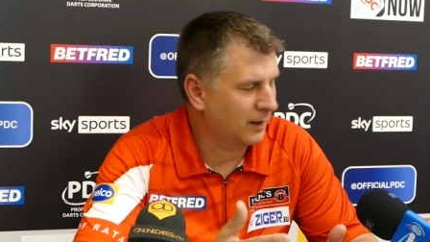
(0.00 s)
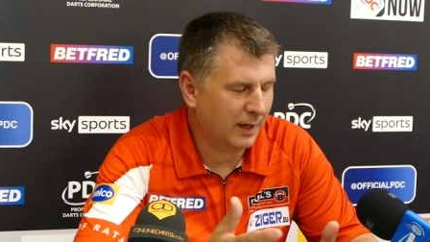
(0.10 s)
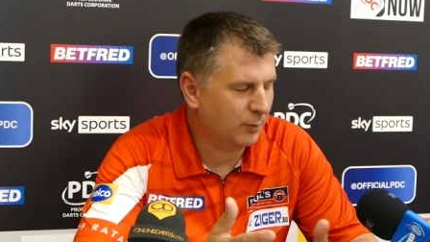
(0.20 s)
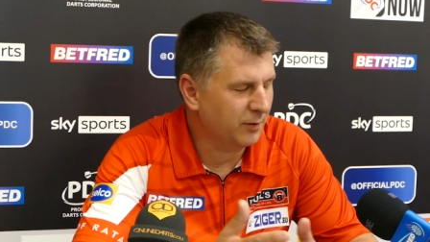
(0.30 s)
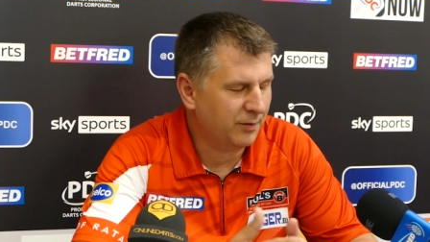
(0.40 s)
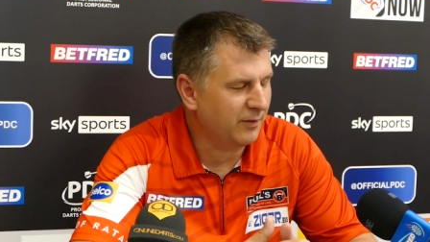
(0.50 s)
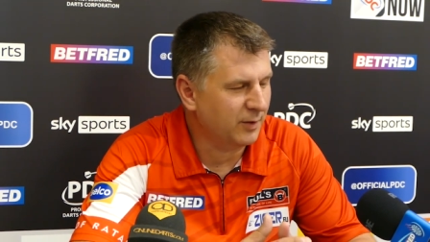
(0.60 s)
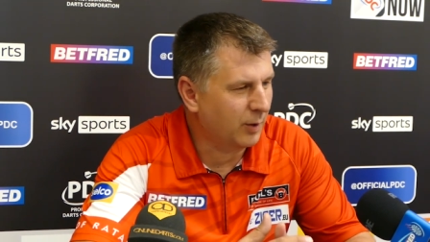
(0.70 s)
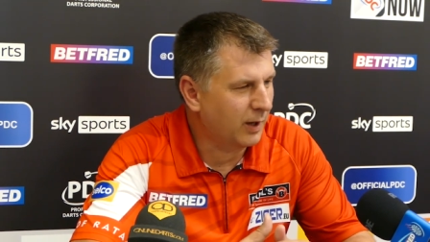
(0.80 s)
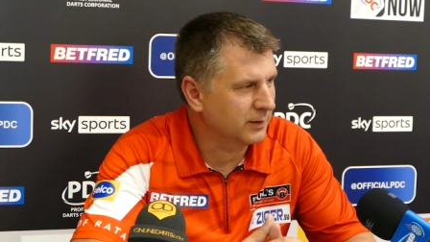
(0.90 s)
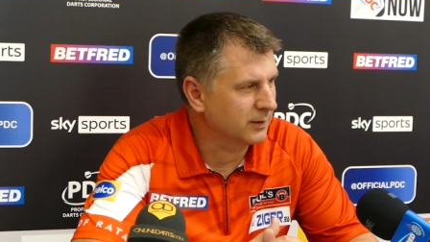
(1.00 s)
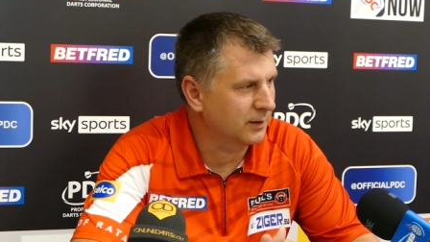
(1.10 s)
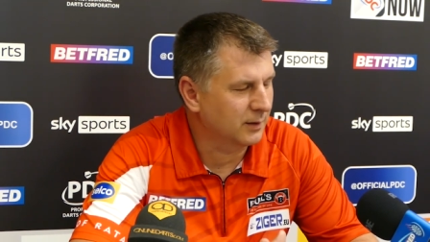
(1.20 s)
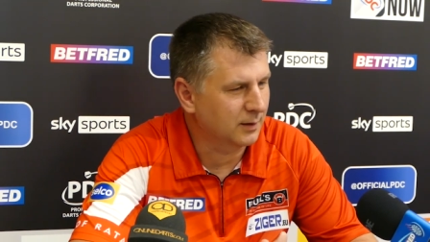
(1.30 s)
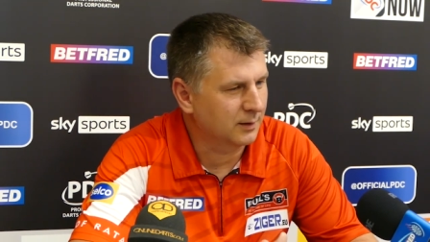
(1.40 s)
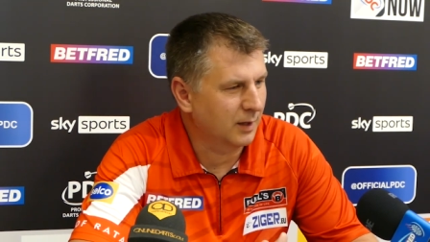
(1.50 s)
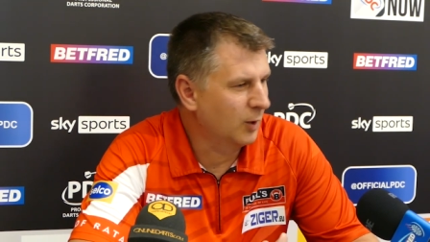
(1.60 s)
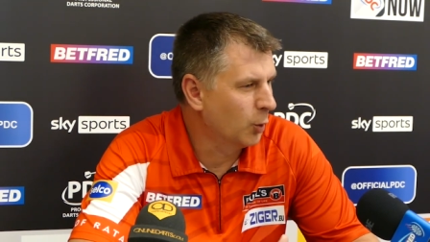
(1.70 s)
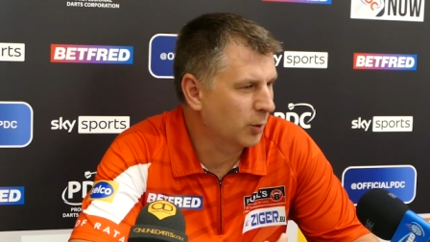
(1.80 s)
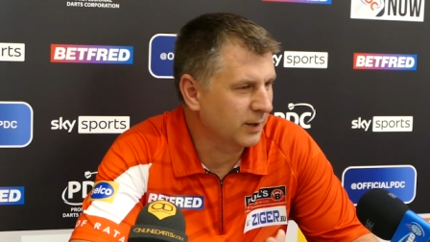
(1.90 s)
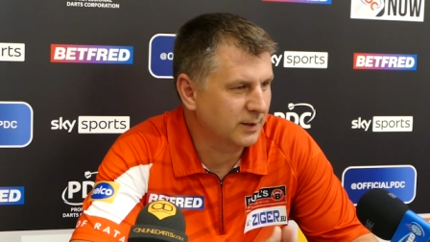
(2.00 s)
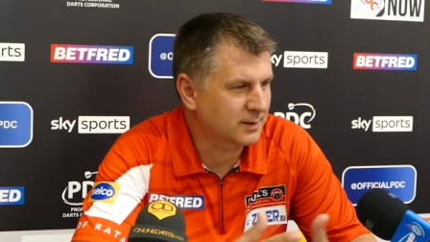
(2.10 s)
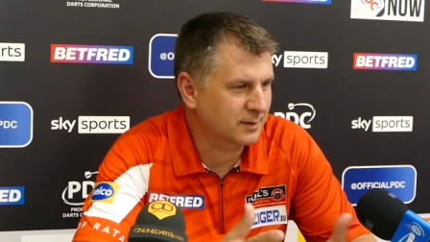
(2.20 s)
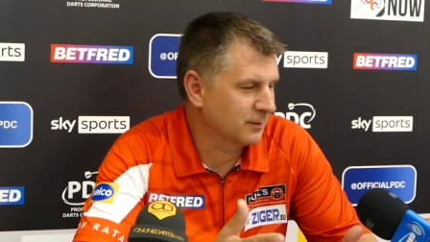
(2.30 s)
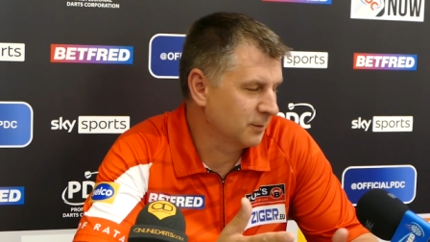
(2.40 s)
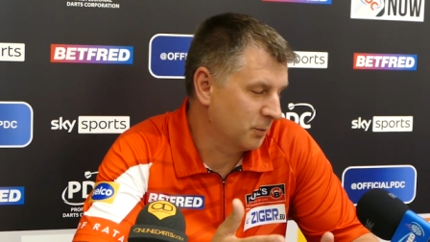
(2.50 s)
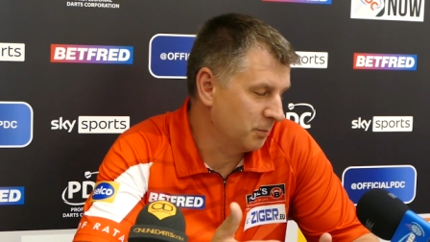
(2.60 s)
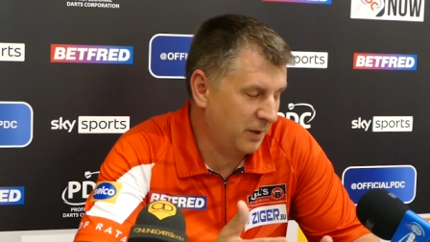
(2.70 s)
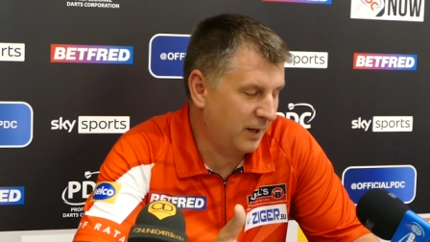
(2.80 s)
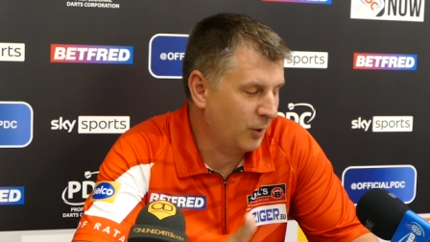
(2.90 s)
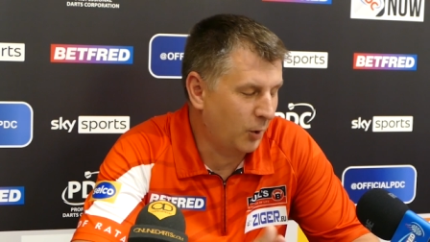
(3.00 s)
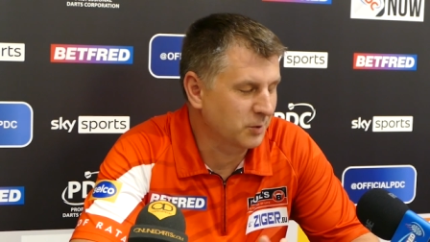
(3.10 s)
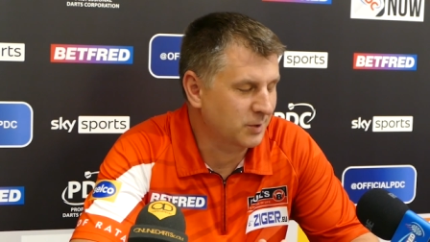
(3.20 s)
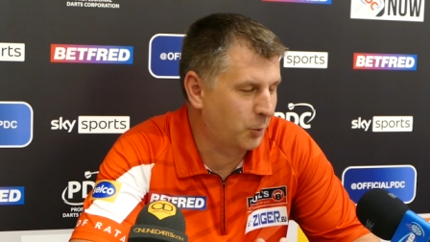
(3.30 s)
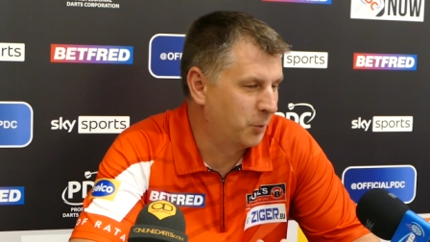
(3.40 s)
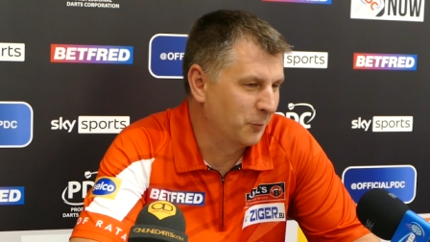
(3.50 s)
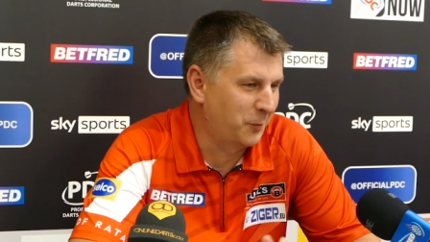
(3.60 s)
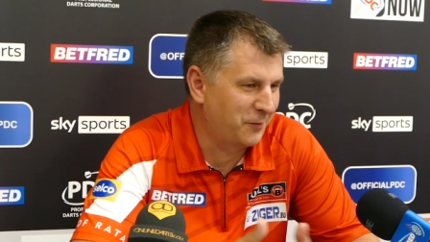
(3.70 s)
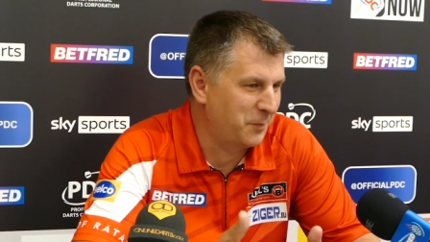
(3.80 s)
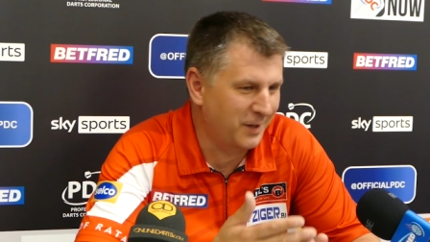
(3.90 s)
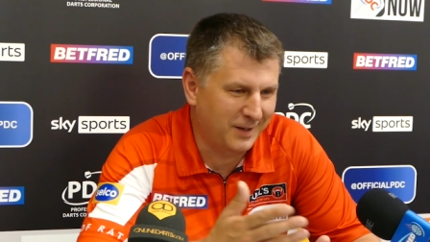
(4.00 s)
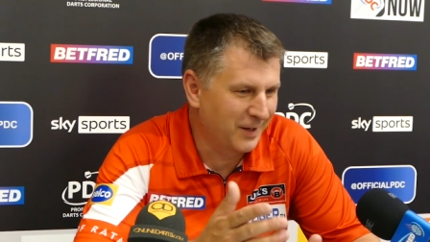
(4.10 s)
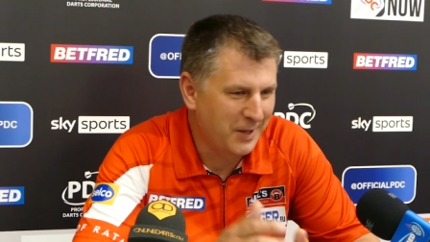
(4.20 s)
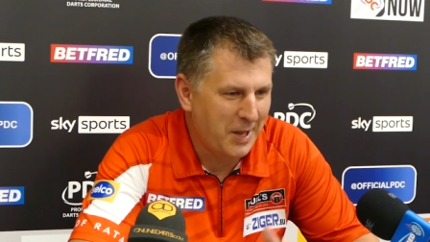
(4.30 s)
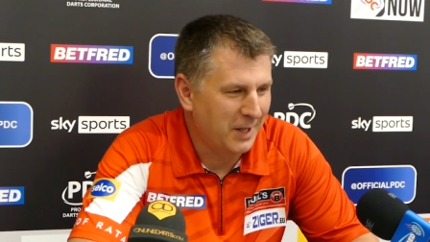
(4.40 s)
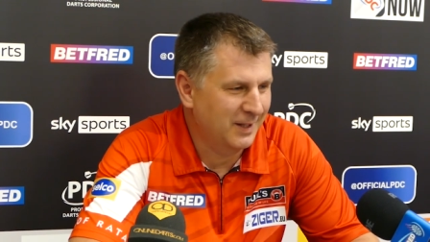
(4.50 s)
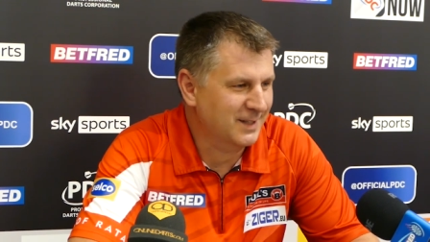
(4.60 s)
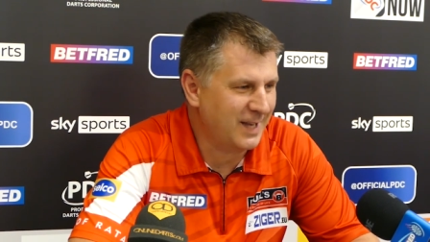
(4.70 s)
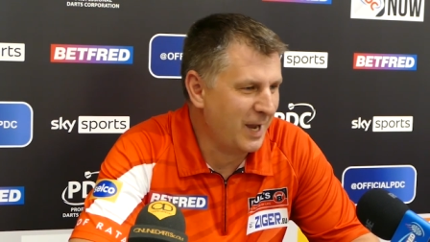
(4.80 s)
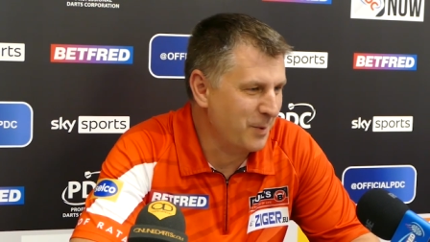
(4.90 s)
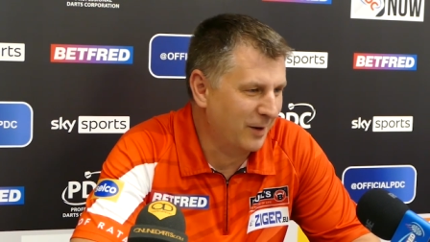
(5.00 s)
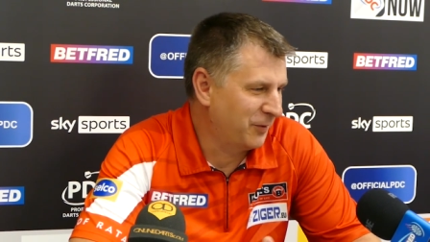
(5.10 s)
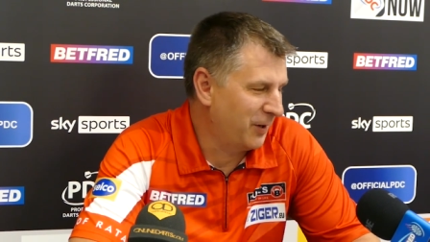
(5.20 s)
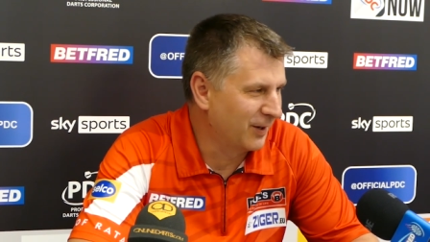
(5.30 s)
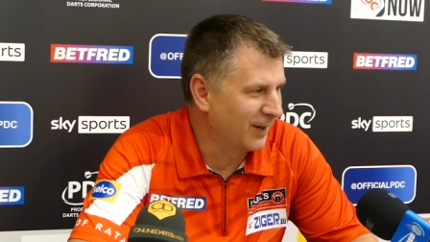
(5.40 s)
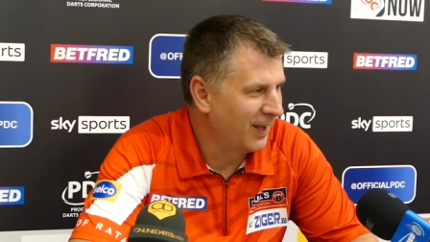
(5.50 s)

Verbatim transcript: like with everyone. The Luke is play also with me the same, I think.